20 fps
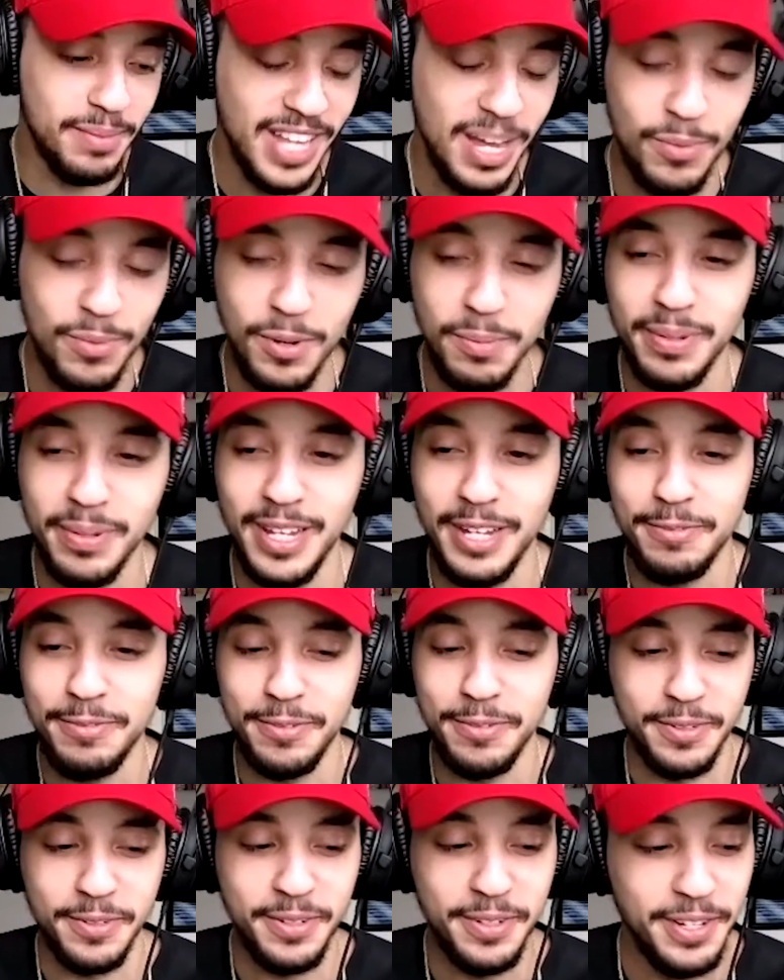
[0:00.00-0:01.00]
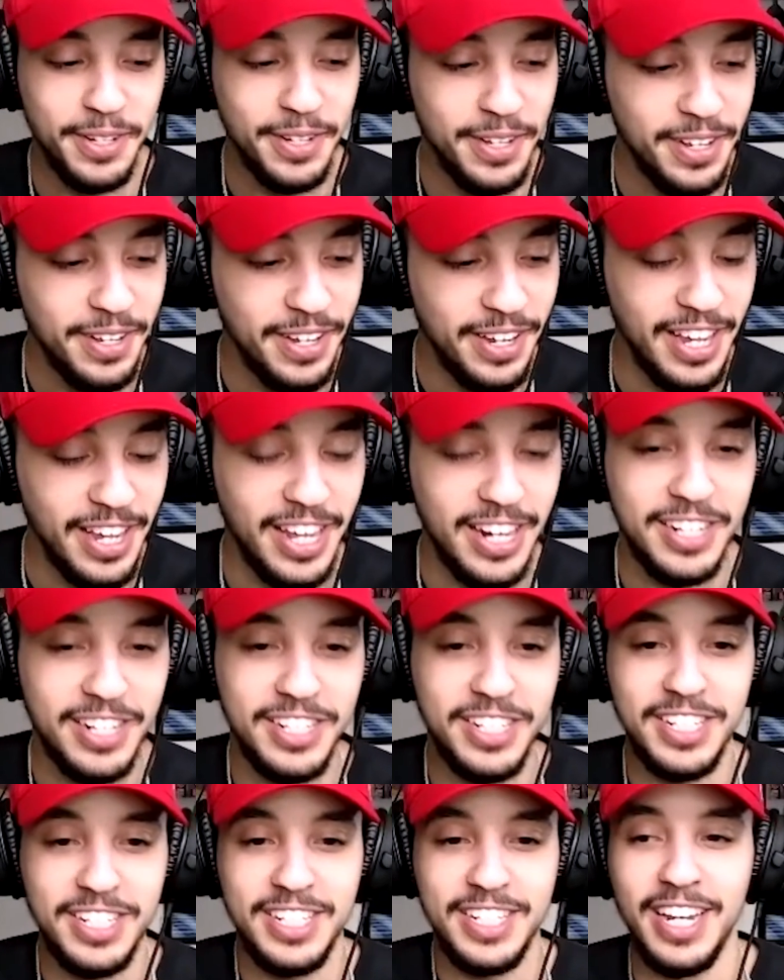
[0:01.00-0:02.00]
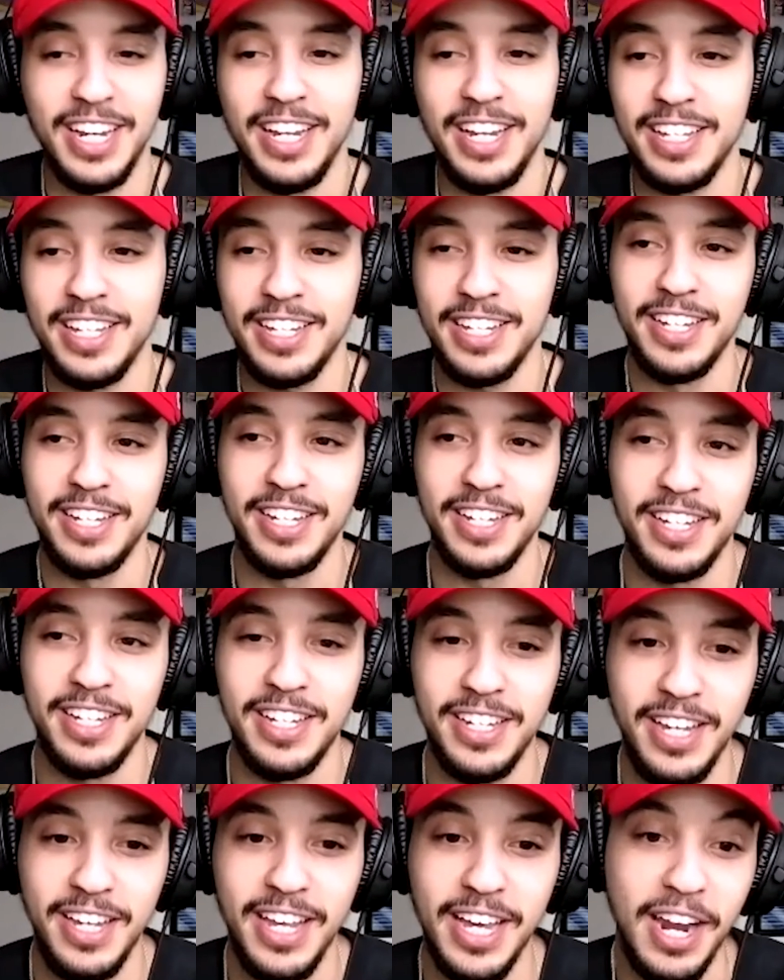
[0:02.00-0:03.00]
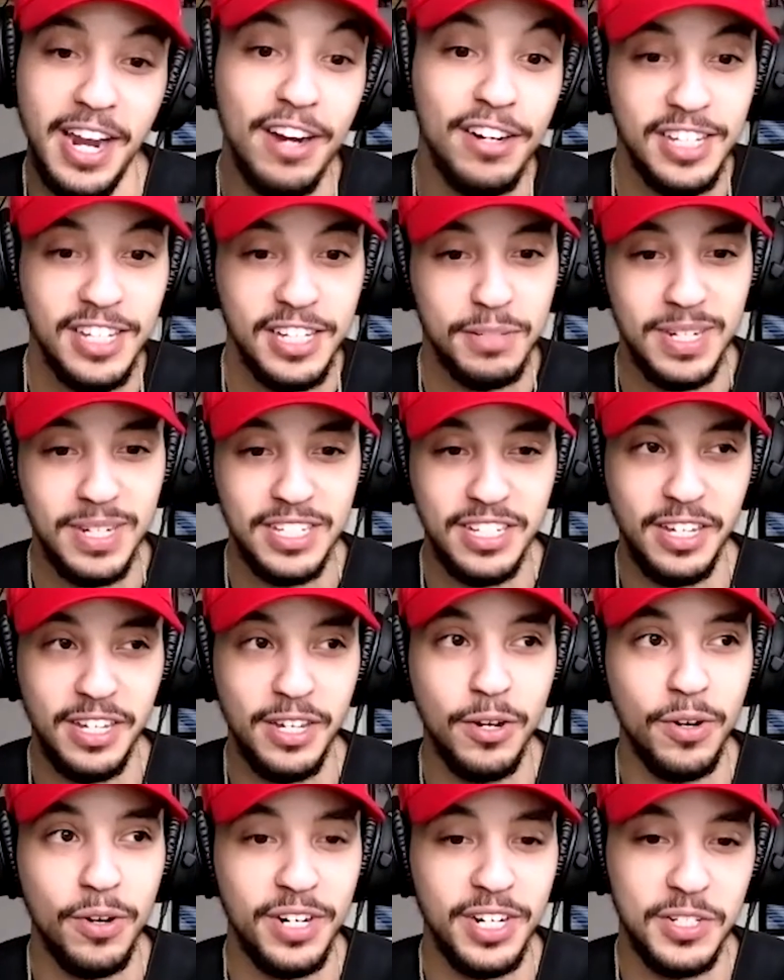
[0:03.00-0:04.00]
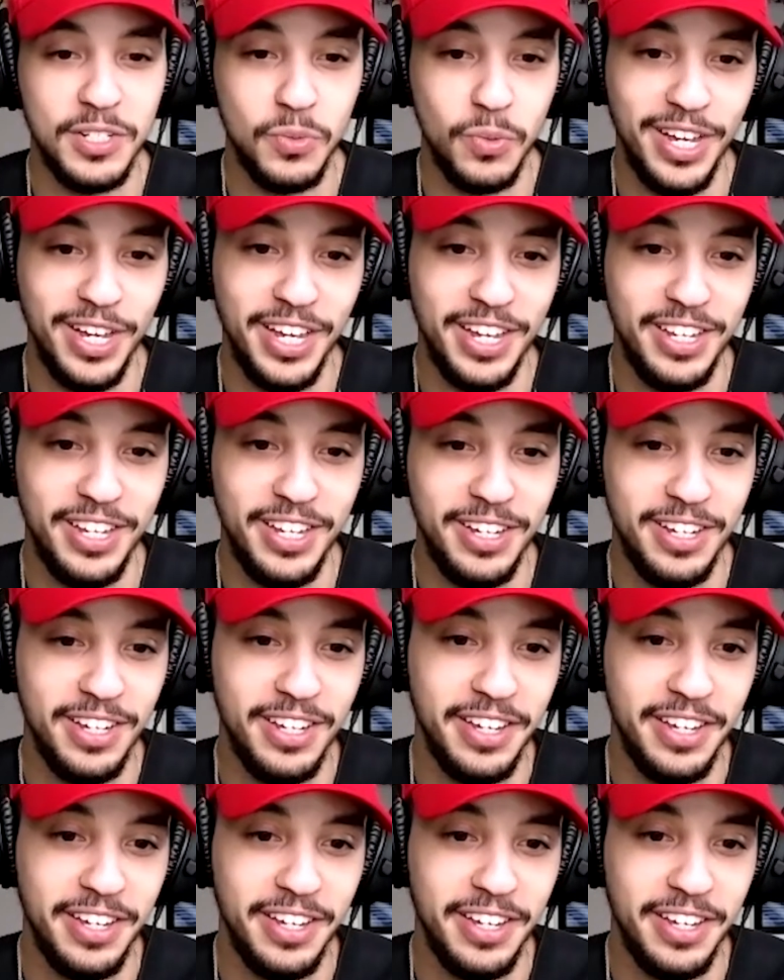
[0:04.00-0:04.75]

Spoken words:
a lot more playful. And it's just like, everything's basically going his way.